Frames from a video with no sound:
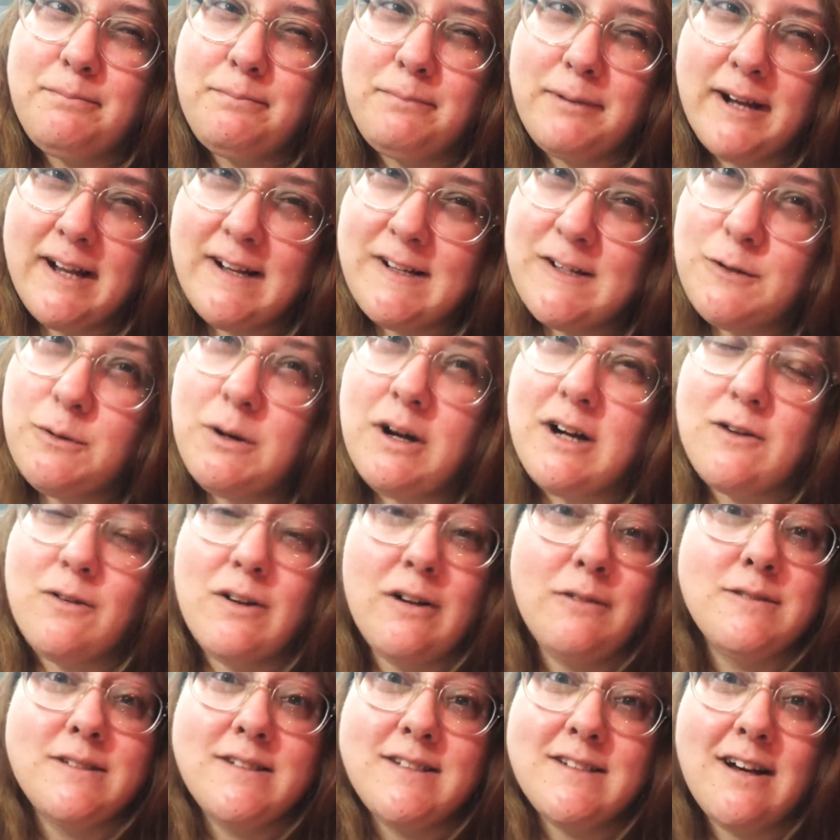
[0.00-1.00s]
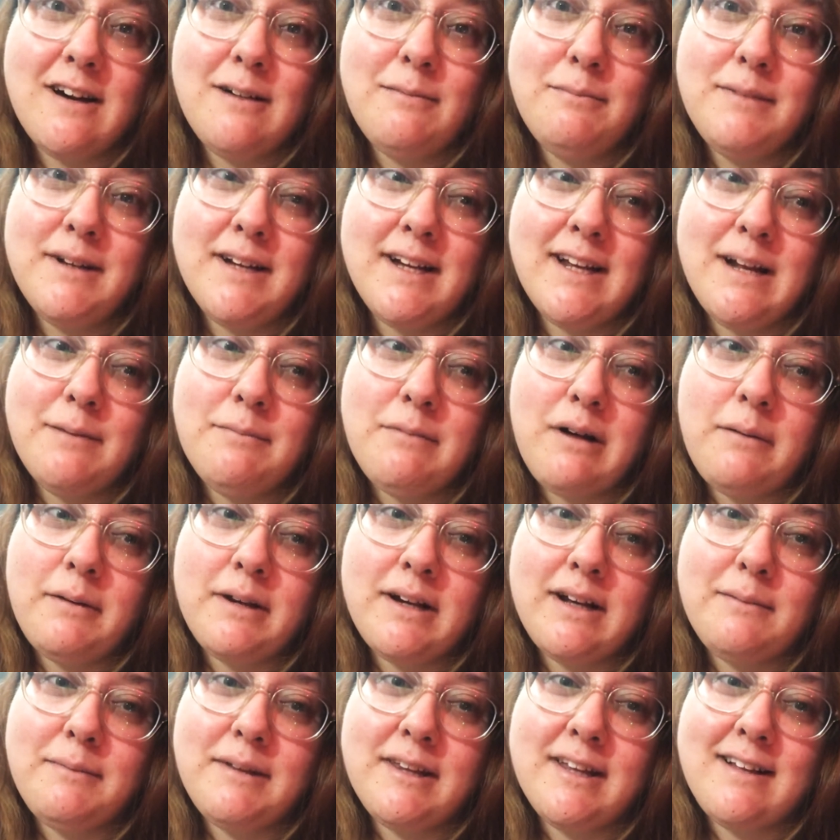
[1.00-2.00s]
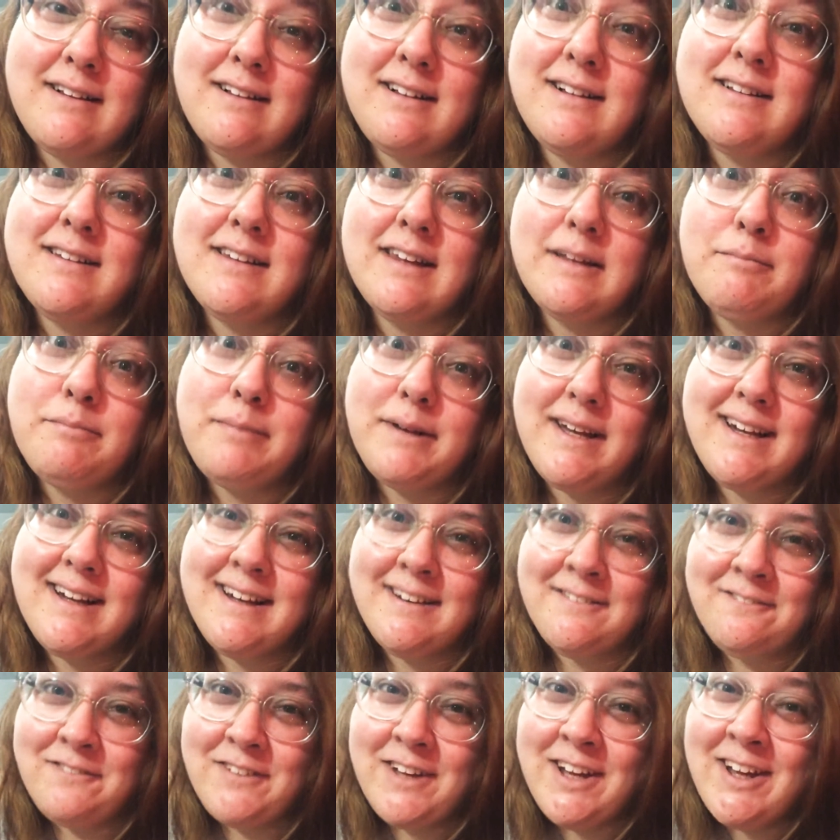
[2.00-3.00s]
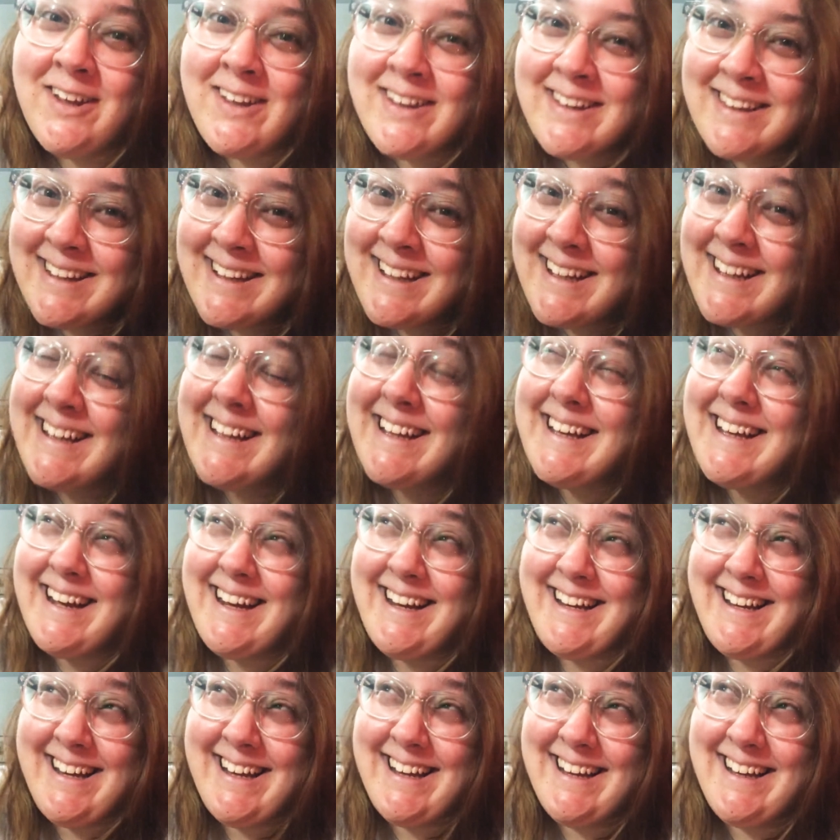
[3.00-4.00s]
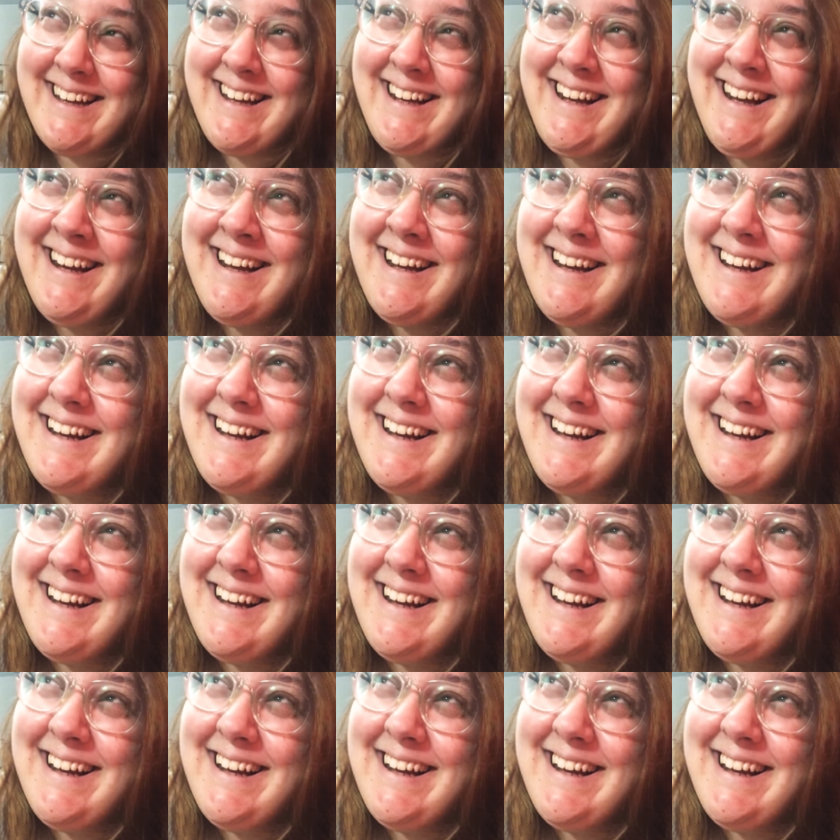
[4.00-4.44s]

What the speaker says: But I do walk around some, and I'm probably gonna be like limping and feeling like an idiot.